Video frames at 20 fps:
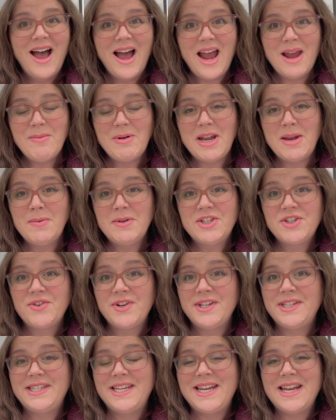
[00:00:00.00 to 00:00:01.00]
Hi, my name is
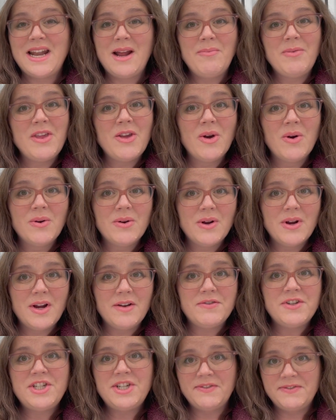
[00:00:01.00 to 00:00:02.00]
Kristen and I'm the owner
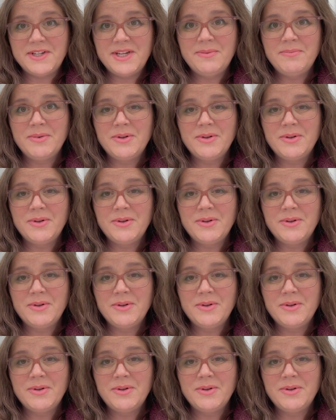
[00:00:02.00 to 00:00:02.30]
of Shifting